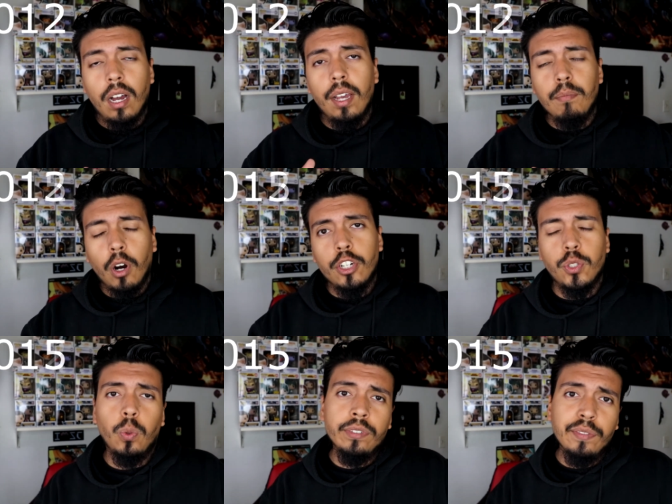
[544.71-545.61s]
In March
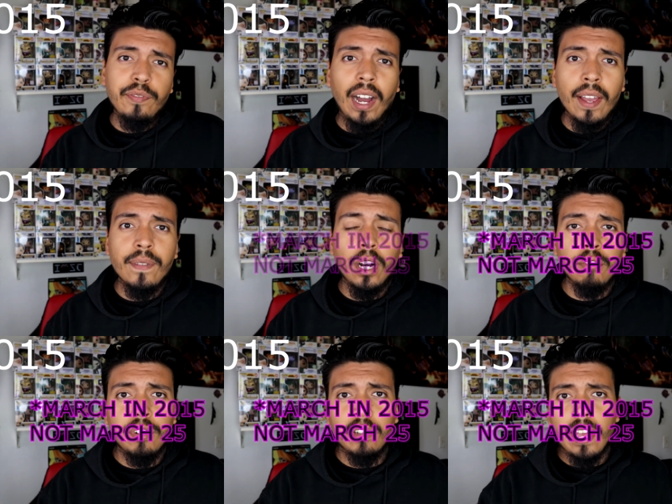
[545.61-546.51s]
25,
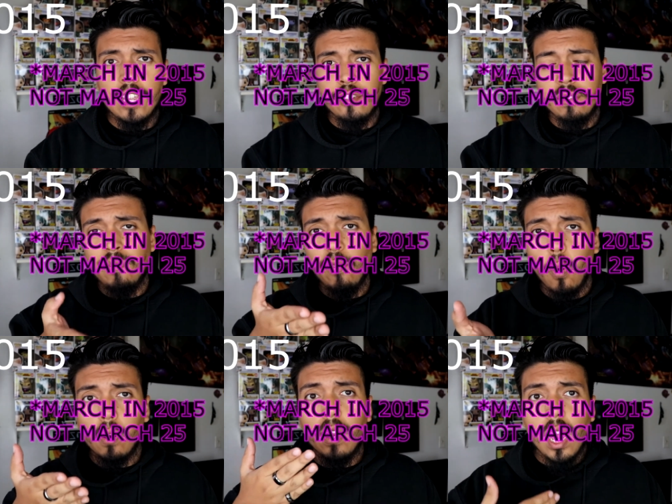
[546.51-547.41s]
Unreal Engine
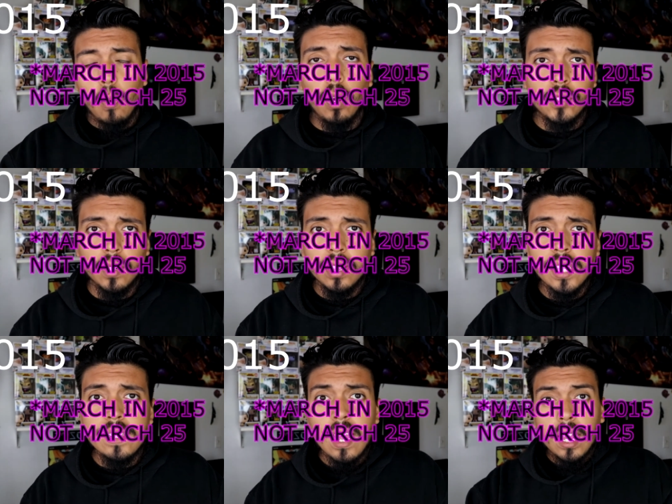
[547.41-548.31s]
4 was
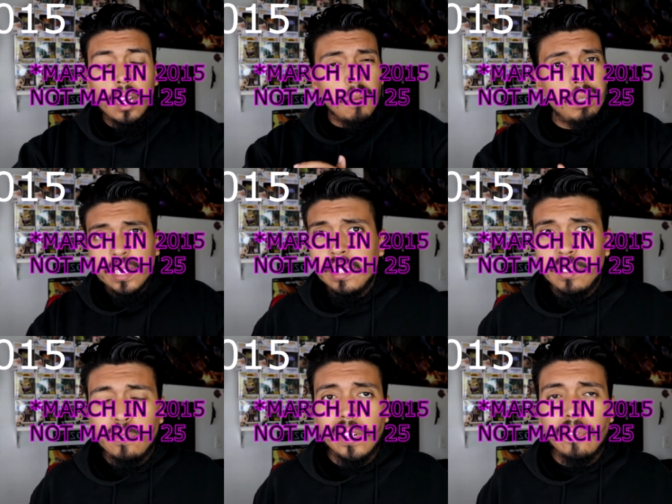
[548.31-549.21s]
released, completely
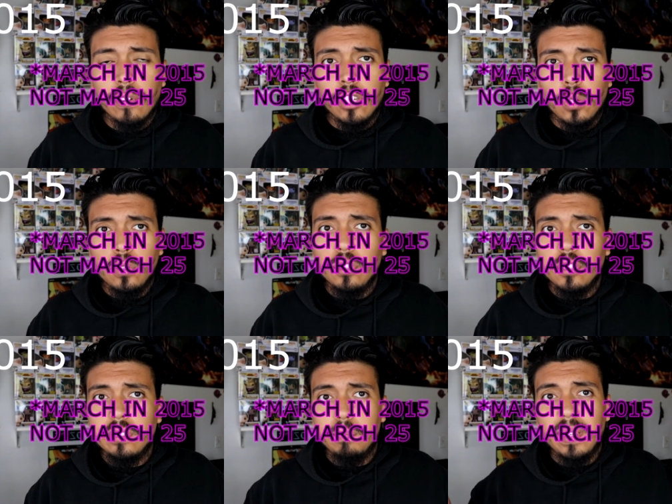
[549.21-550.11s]
free for
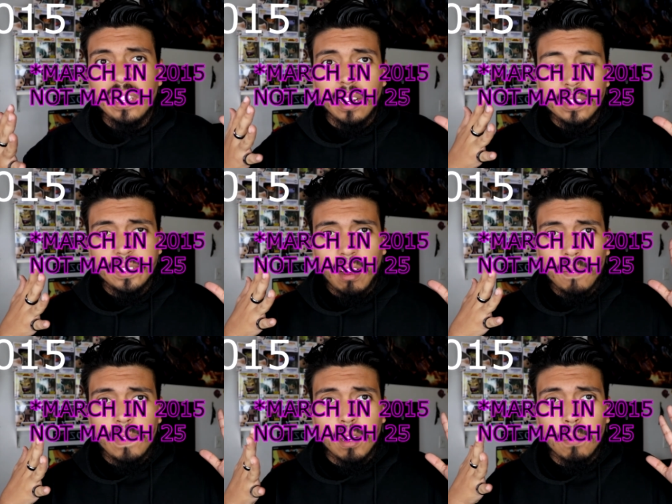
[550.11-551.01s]
users because
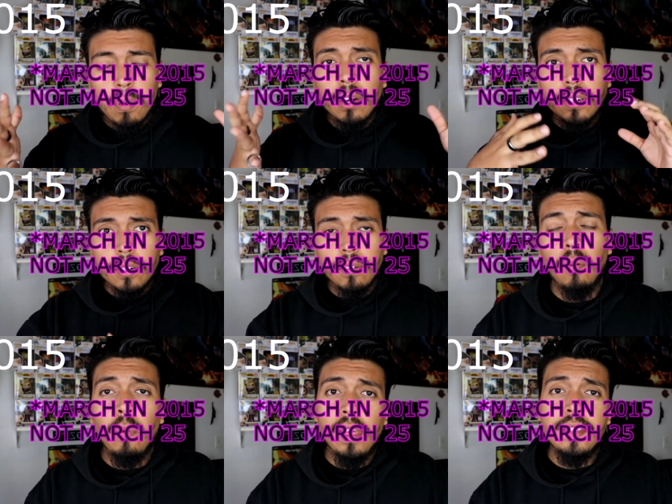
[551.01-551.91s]
of their partnered
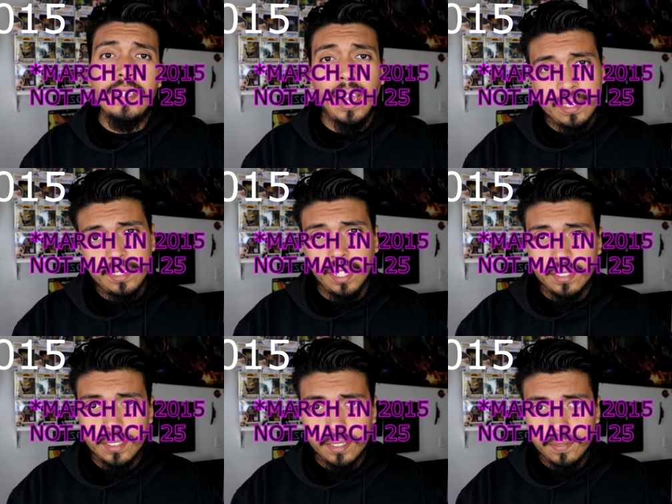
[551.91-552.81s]
with
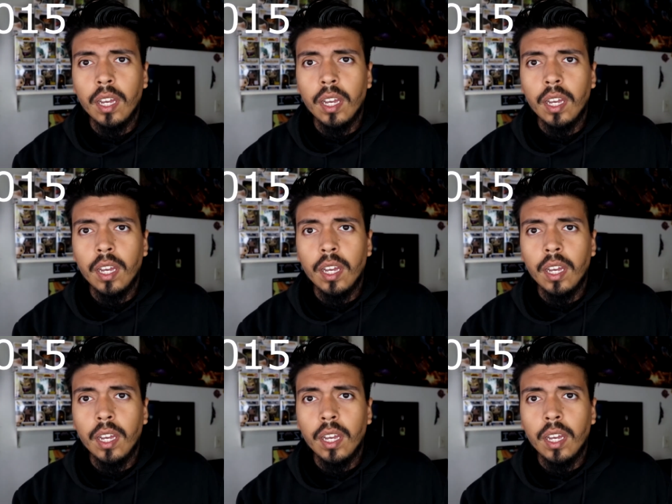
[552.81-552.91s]
Tencent.